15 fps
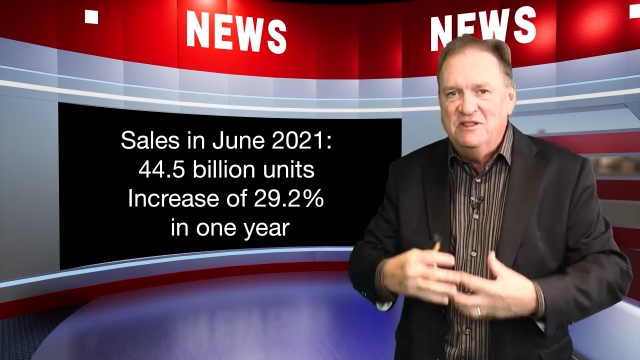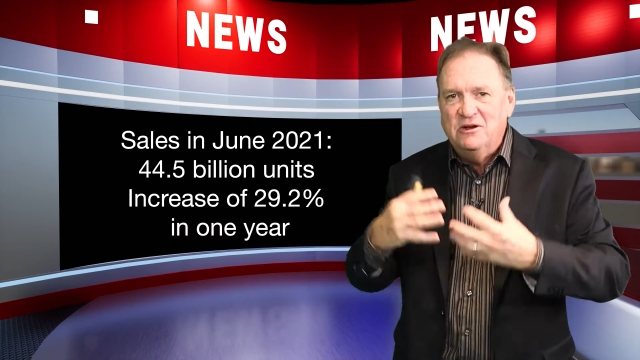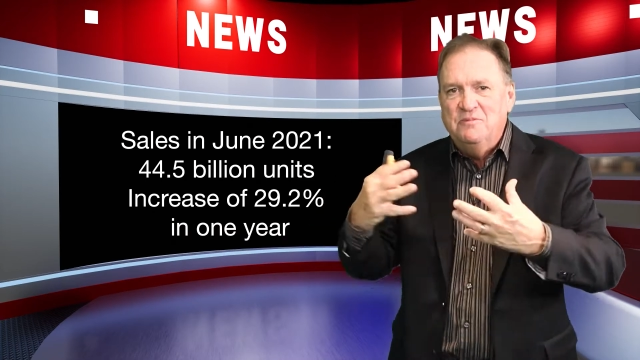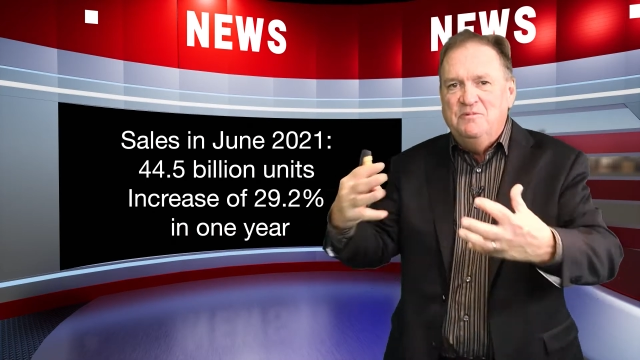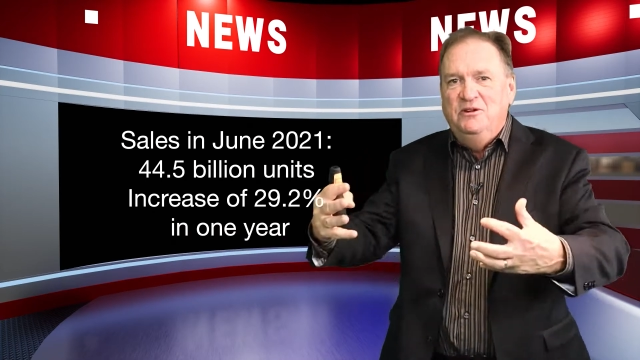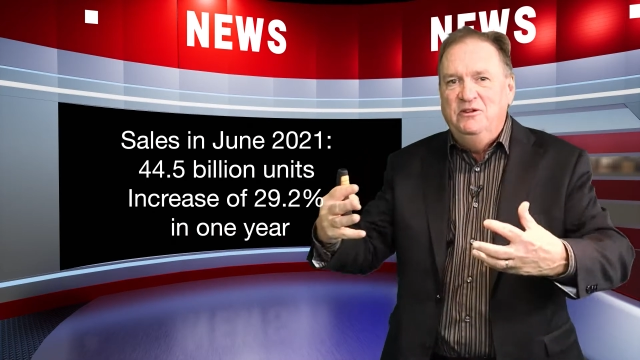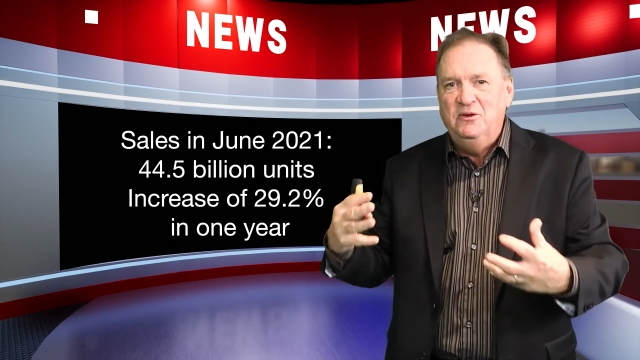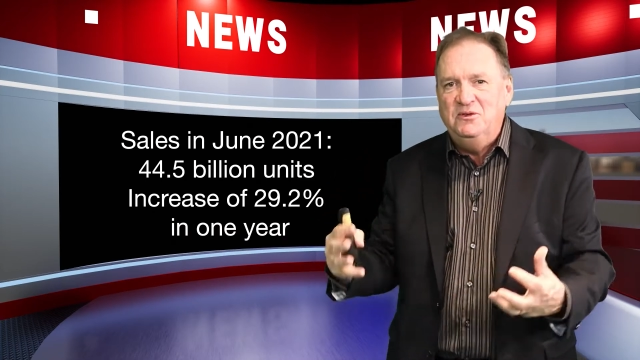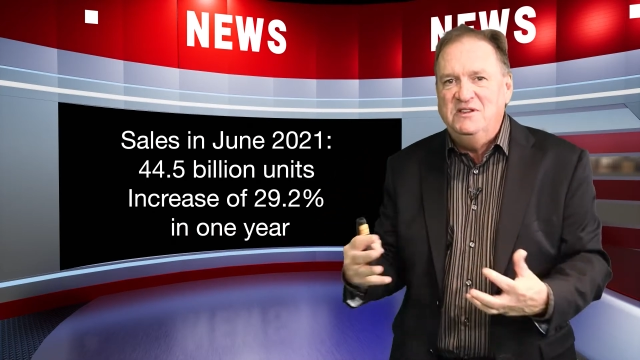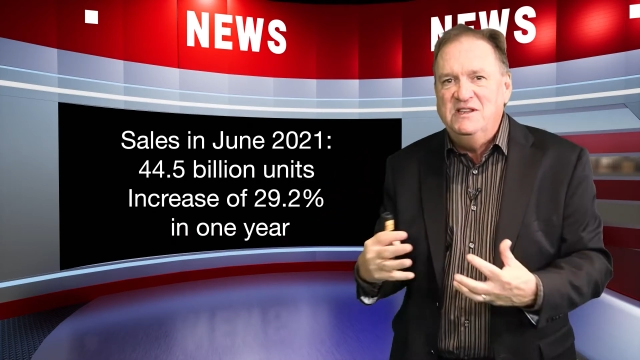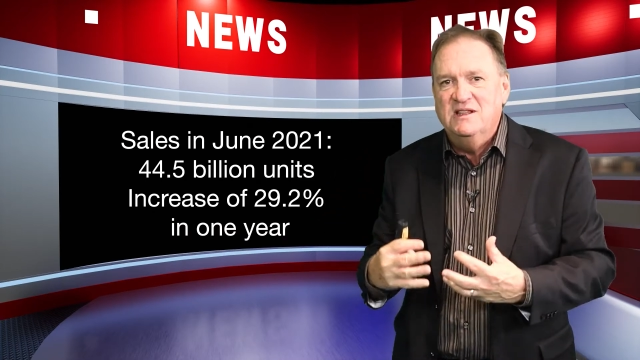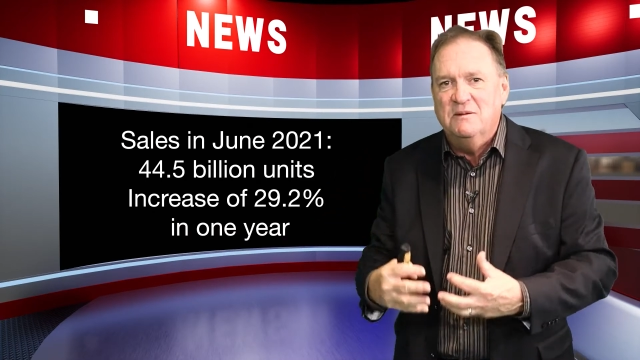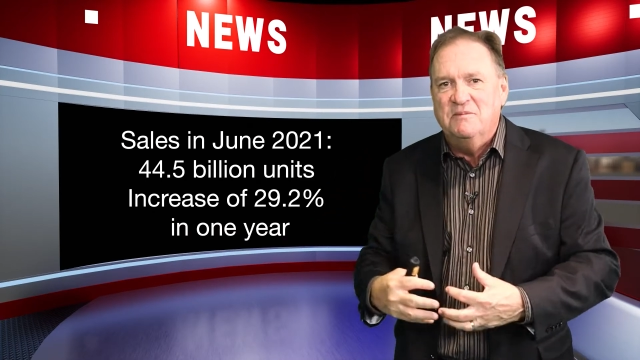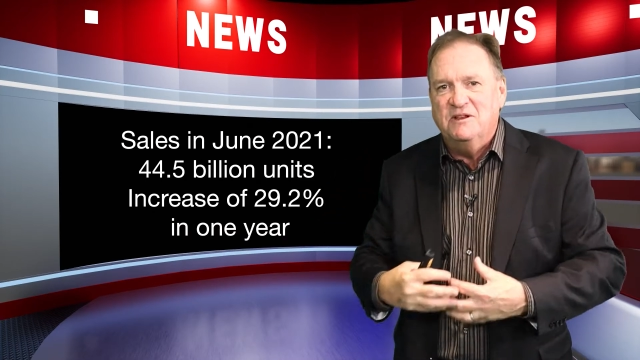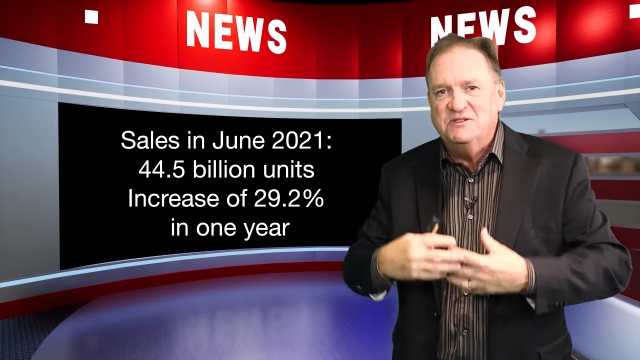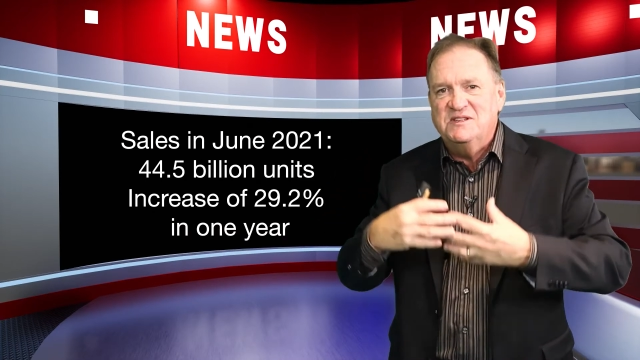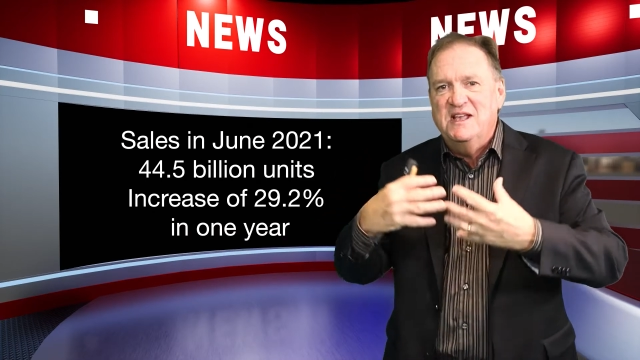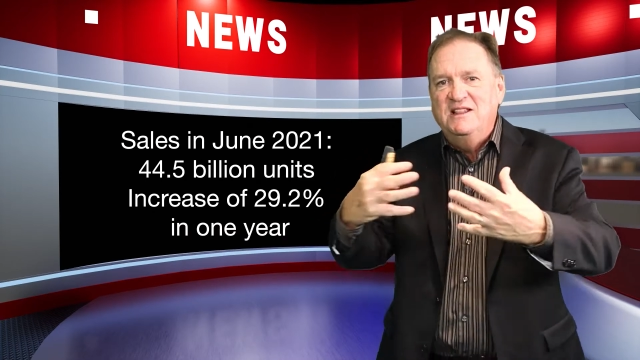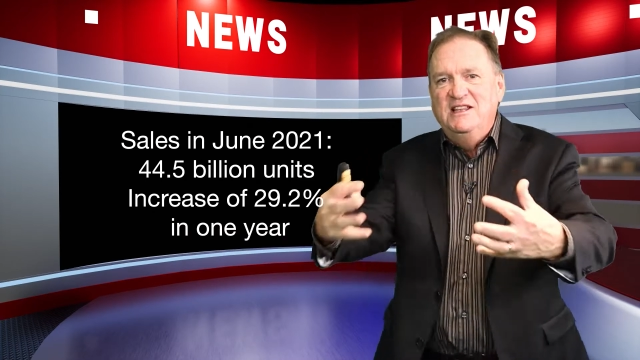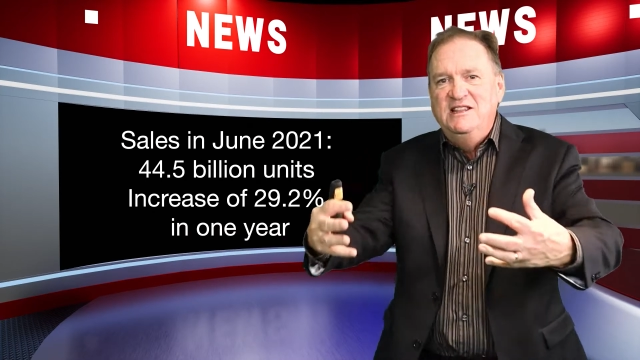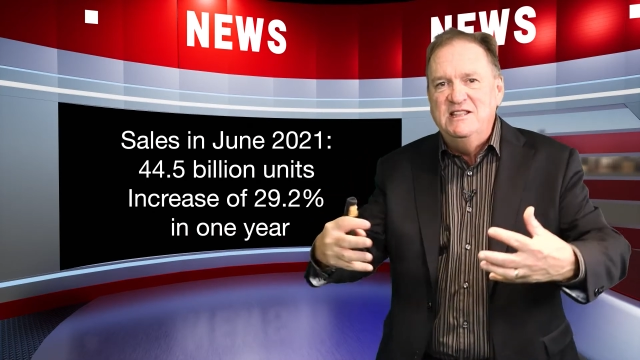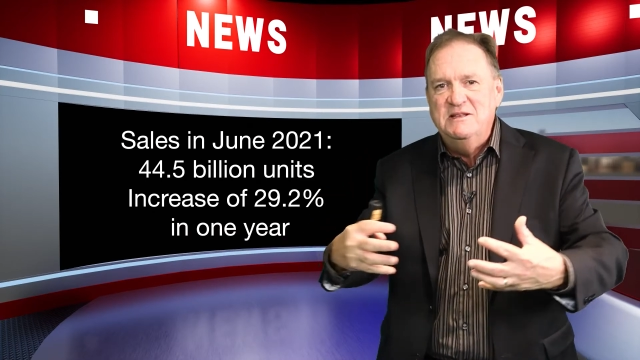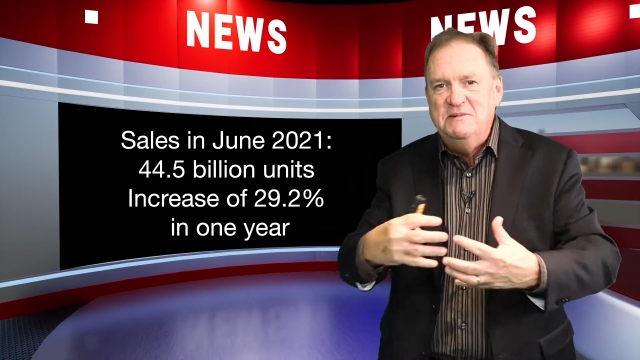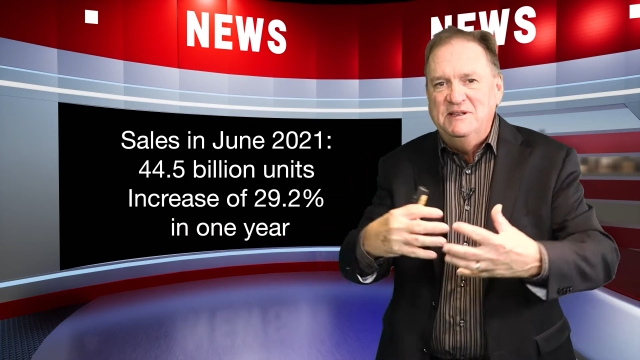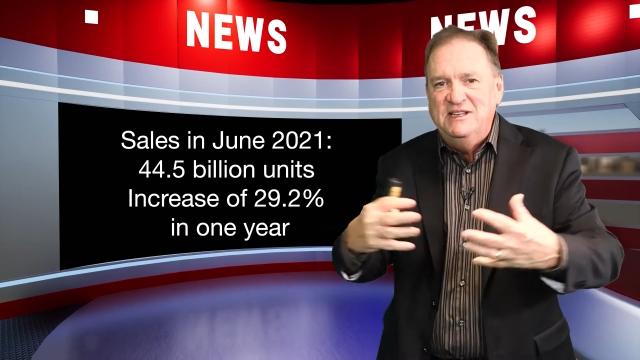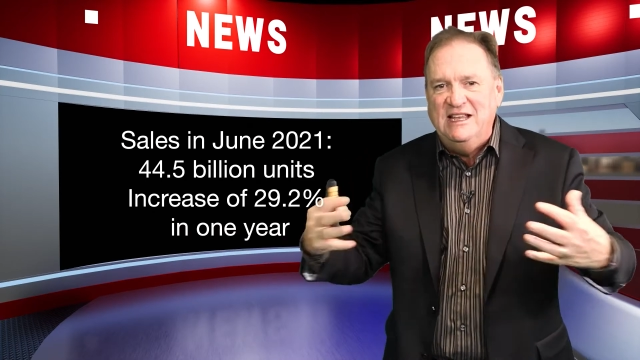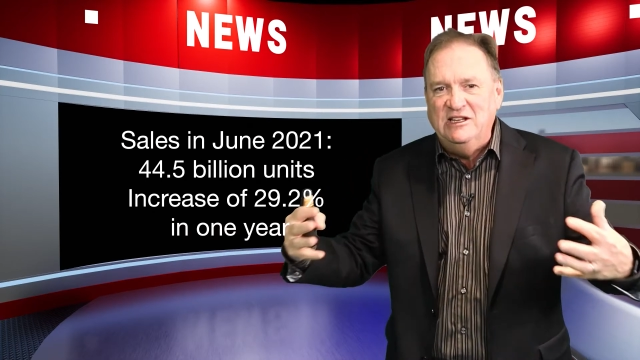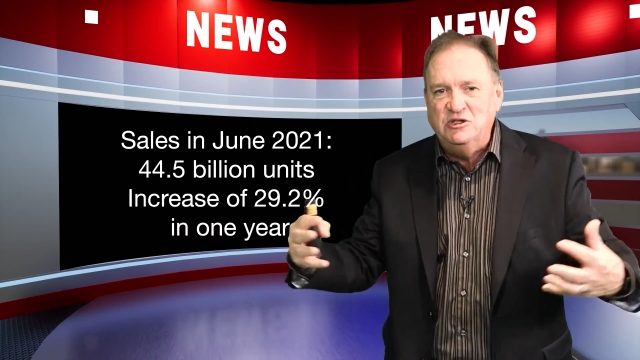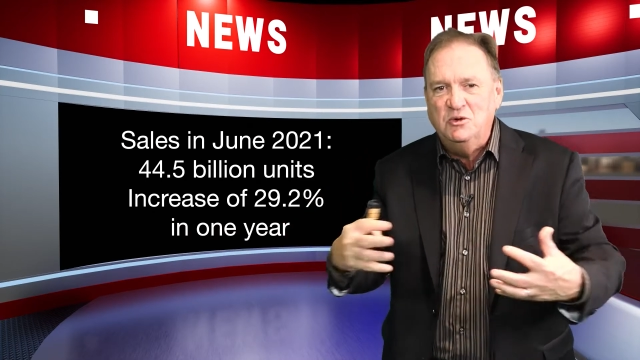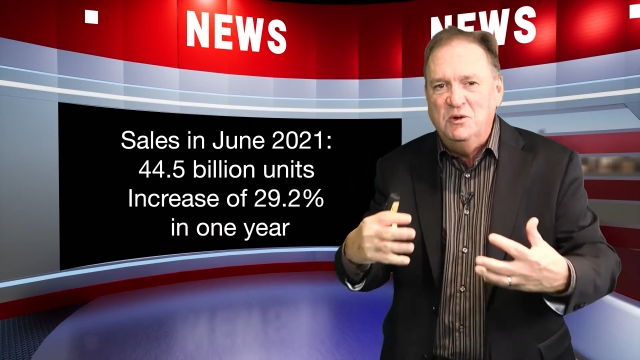They're producing them. They're selling them
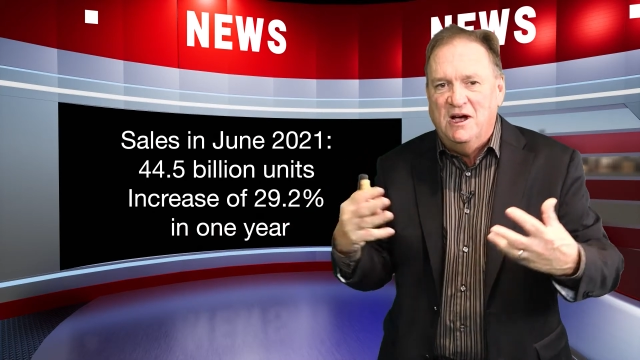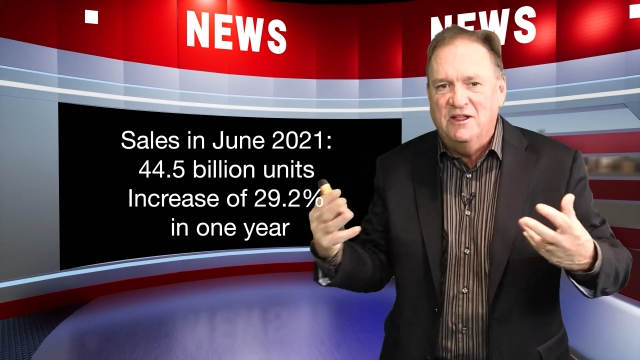into